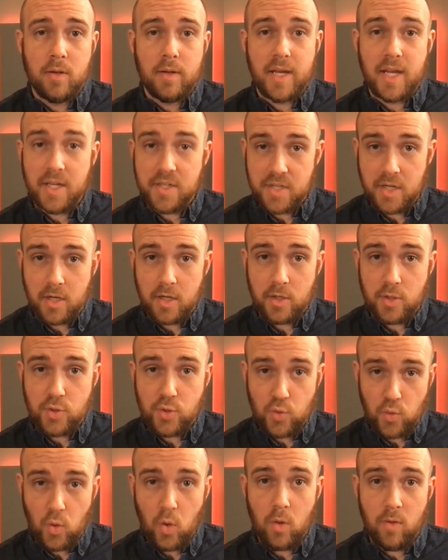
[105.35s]
is a
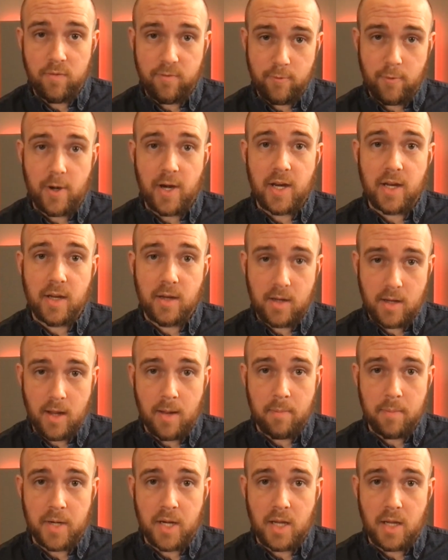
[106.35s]
control freak
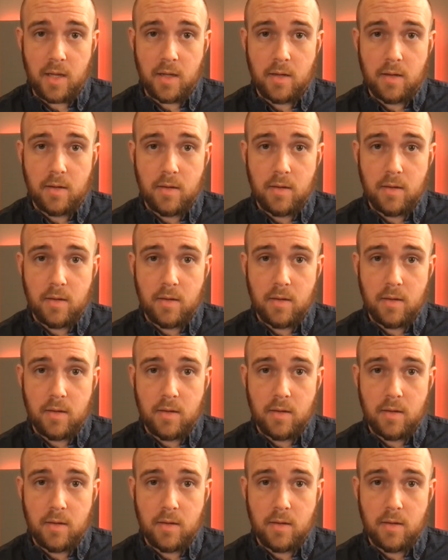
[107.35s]
company.